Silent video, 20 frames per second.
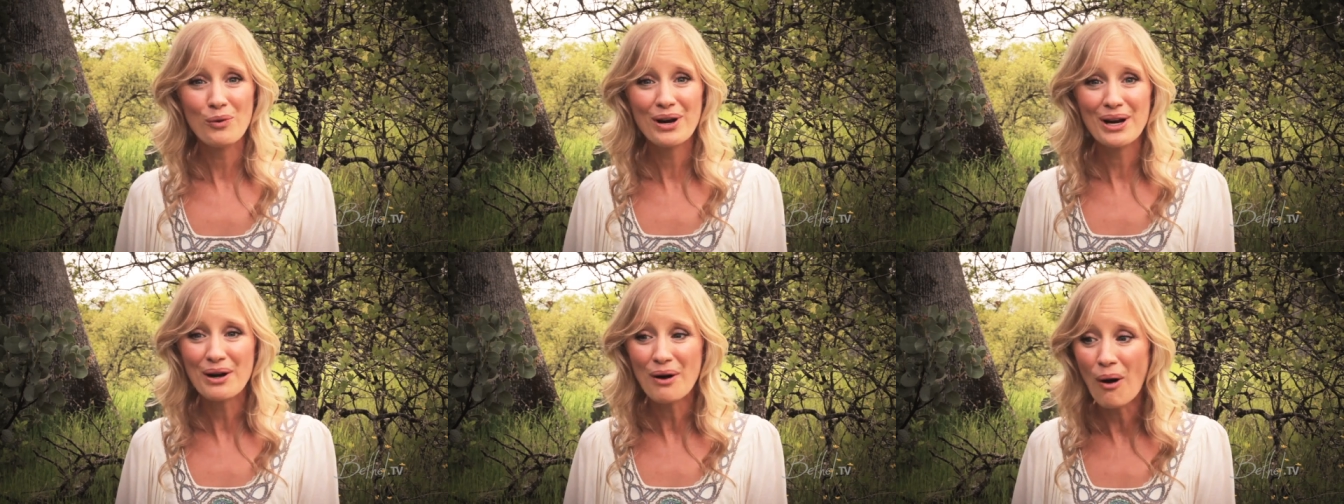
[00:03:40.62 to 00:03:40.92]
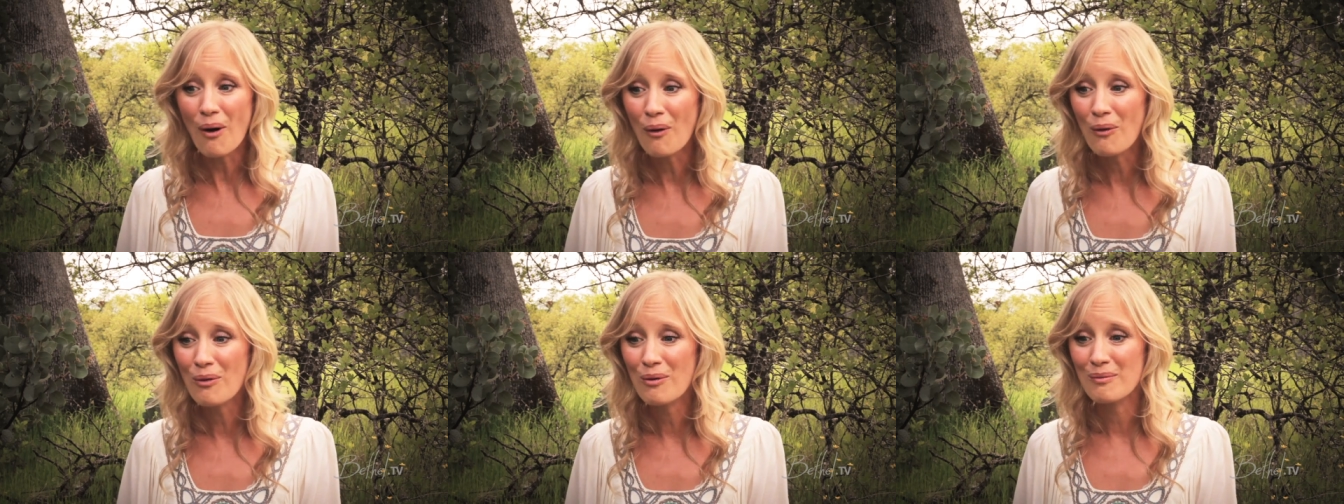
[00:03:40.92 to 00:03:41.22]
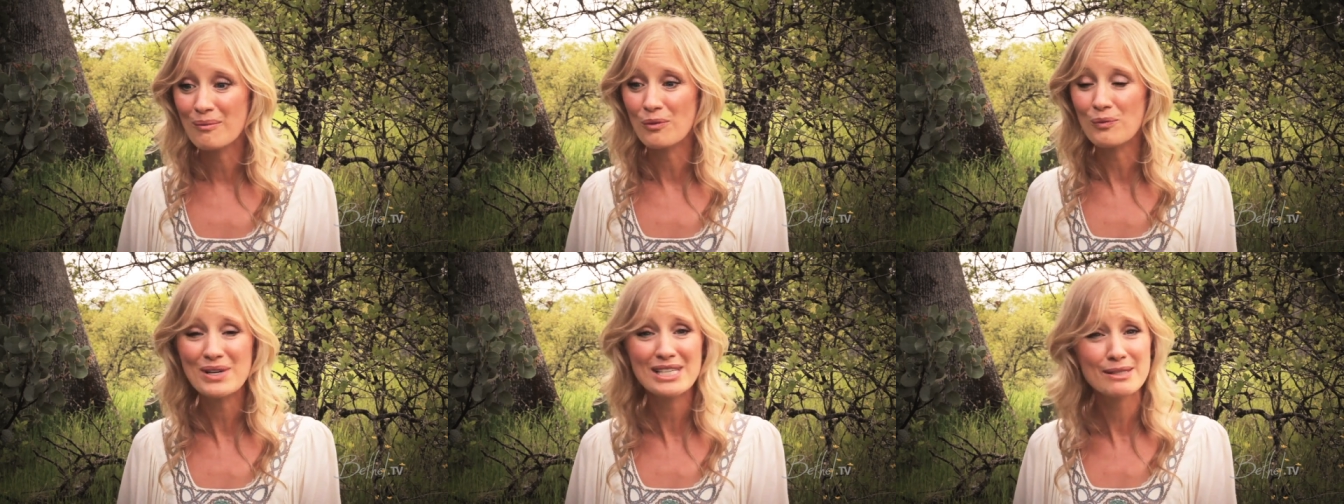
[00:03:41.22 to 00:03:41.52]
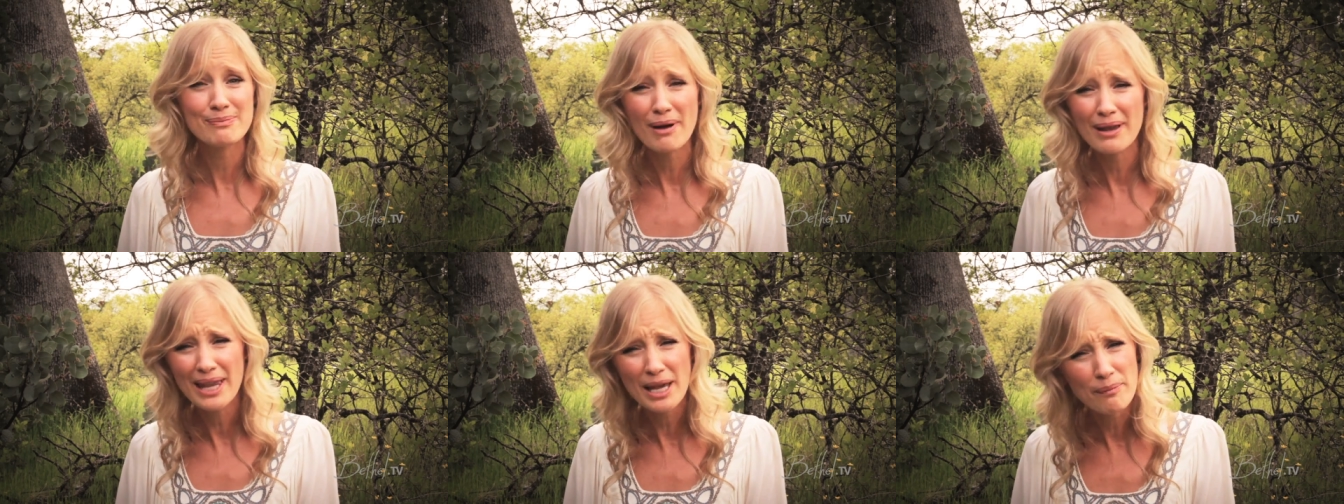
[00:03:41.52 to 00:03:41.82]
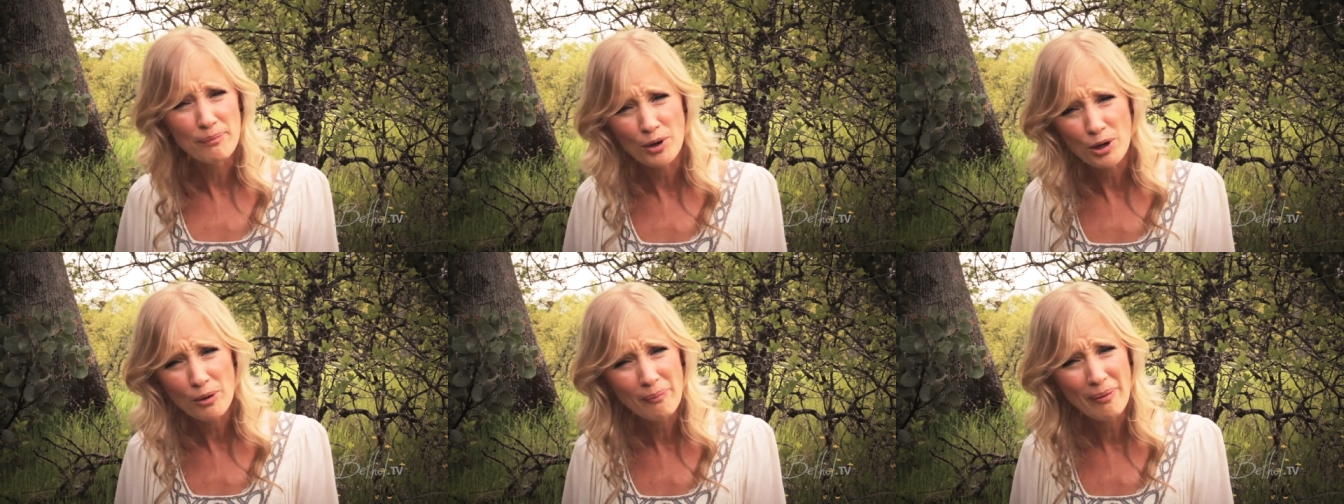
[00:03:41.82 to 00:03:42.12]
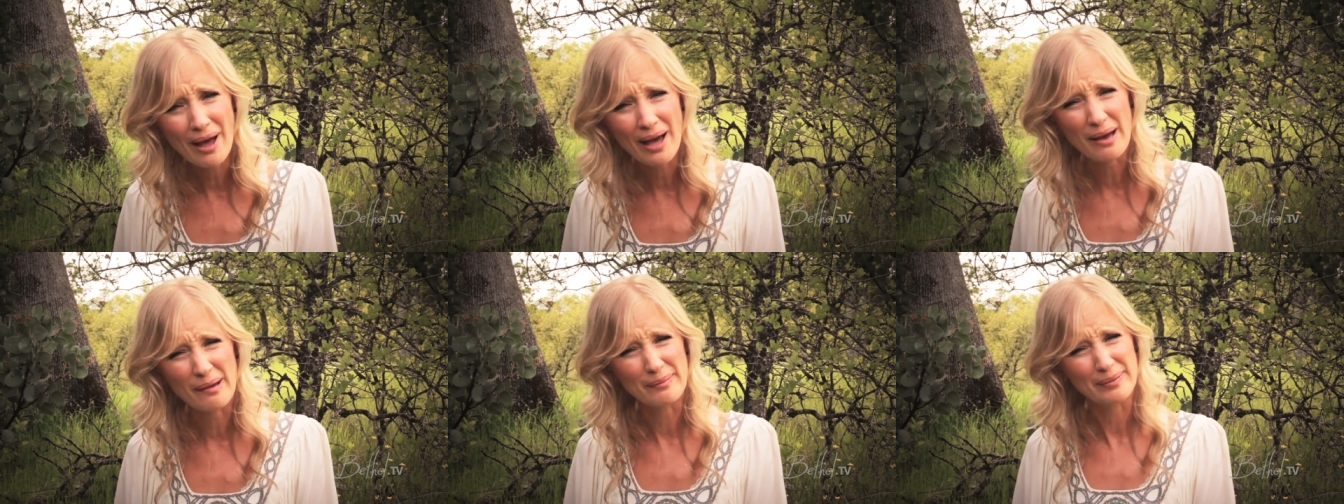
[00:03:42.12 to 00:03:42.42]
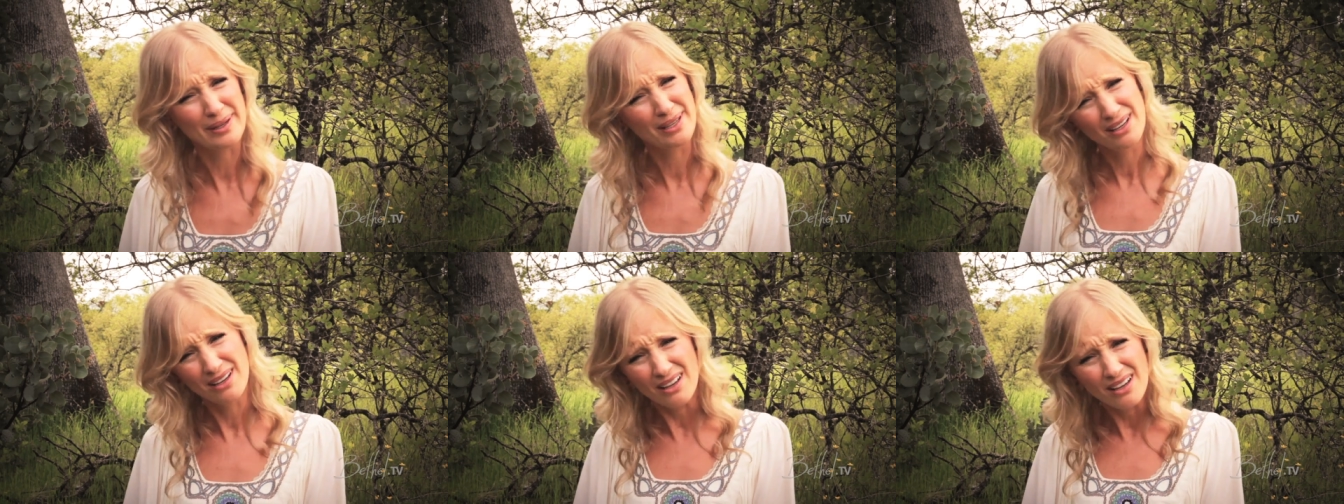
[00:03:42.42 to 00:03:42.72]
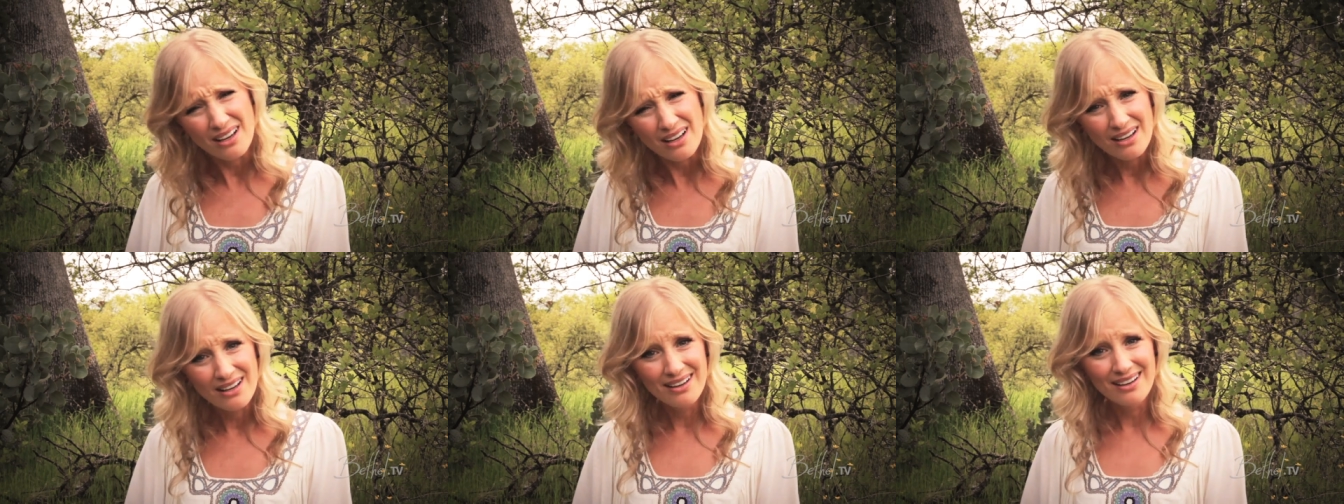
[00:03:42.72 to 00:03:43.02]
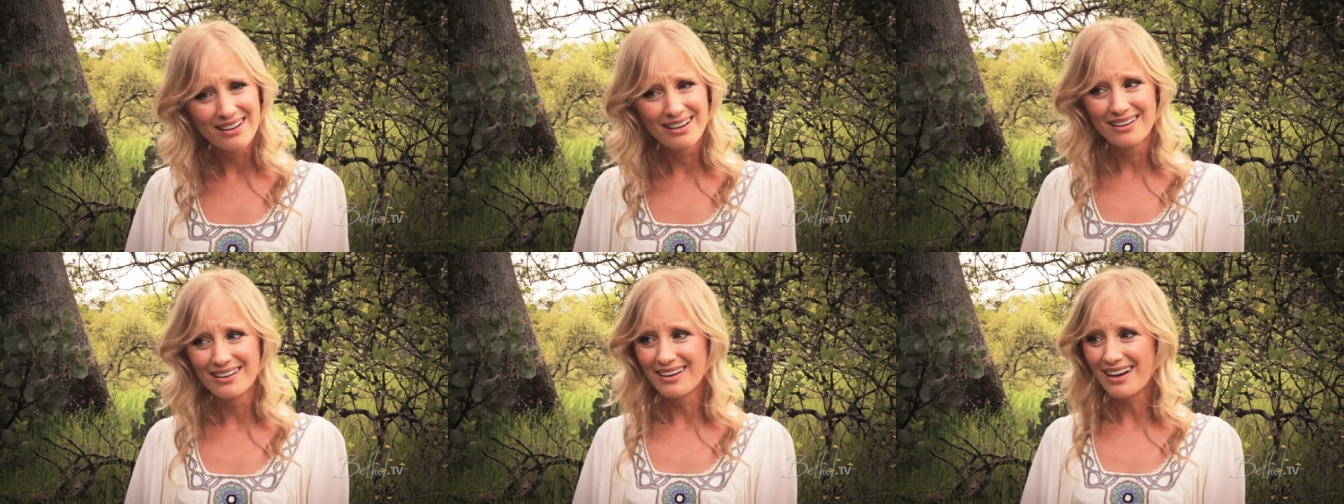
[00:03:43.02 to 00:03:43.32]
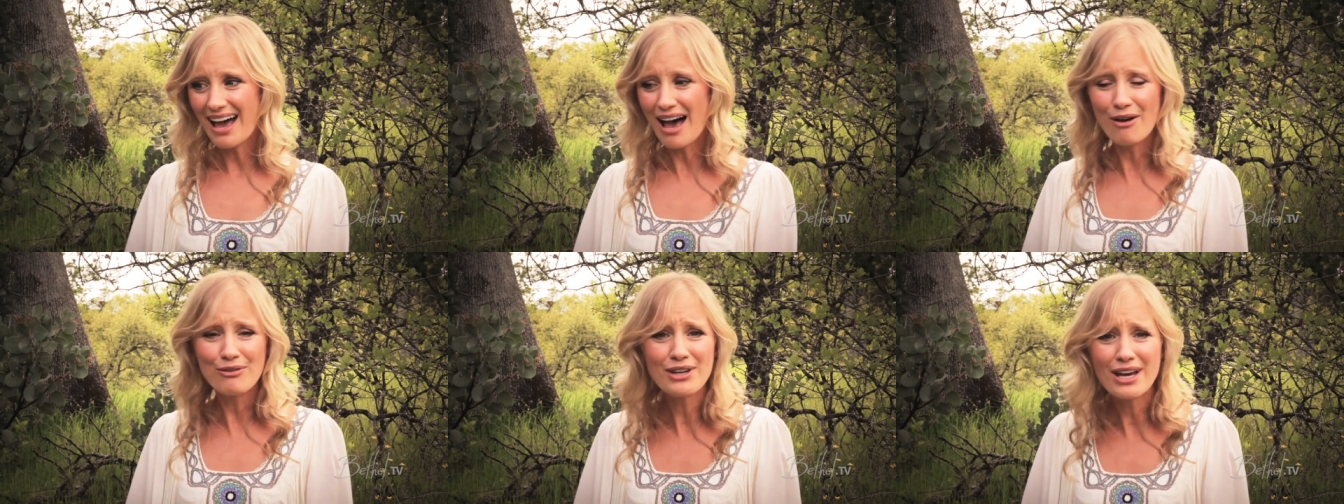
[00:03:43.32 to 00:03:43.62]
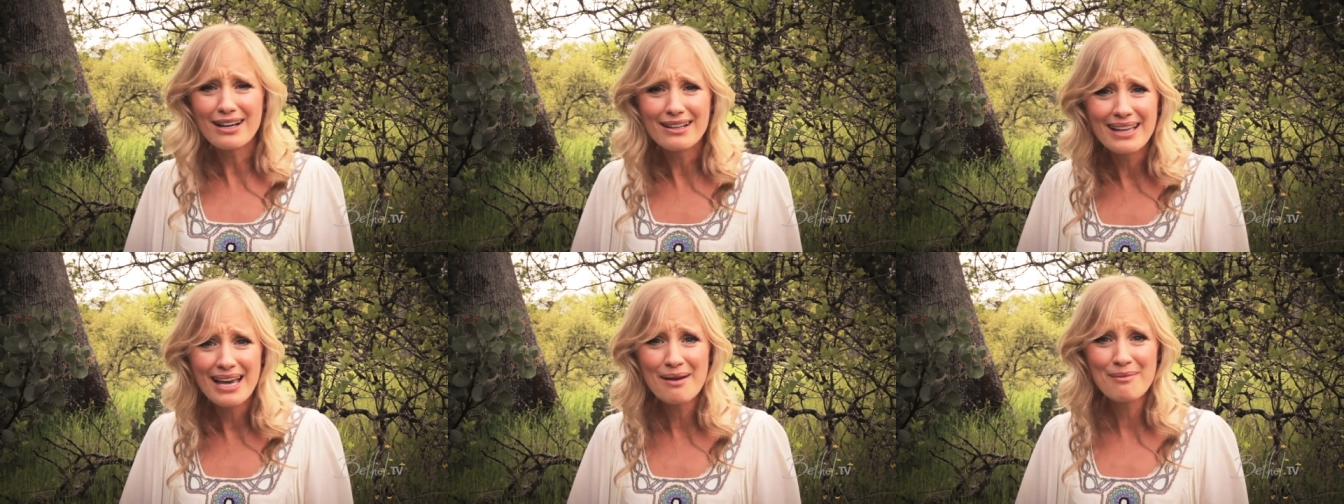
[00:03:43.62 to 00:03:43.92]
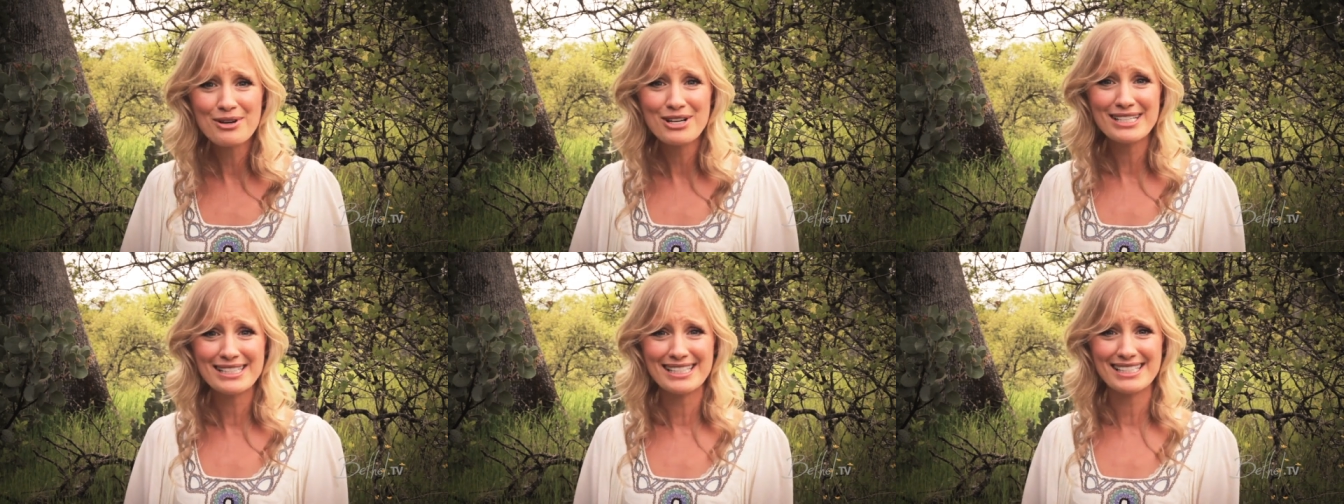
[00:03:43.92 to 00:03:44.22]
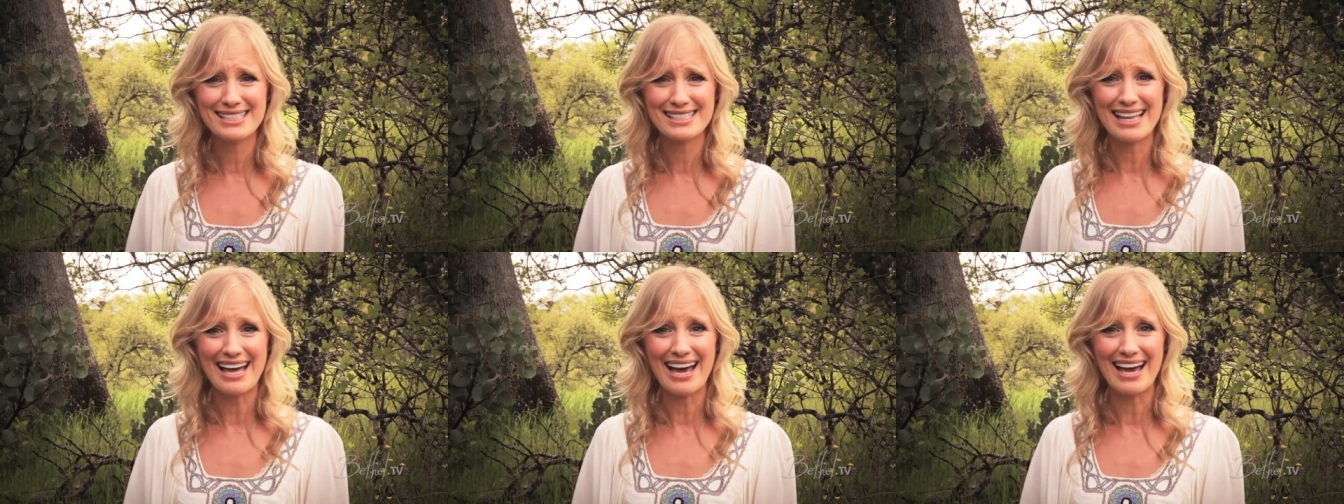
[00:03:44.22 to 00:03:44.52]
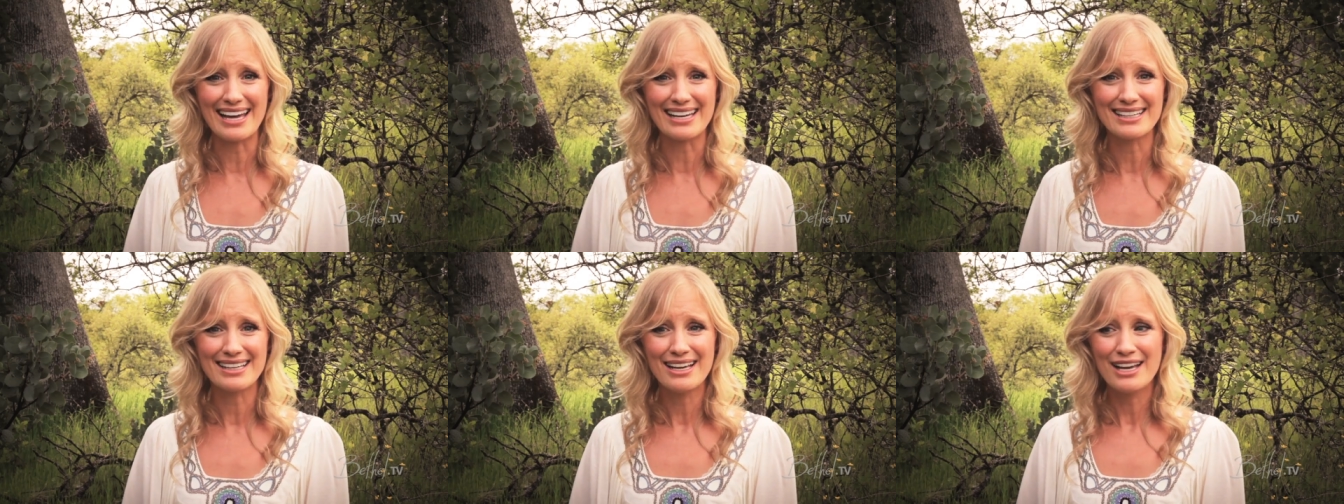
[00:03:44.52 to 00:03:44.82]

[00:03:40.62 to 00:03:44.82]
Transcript: at home. We smell like burpah. How not glamorous is that?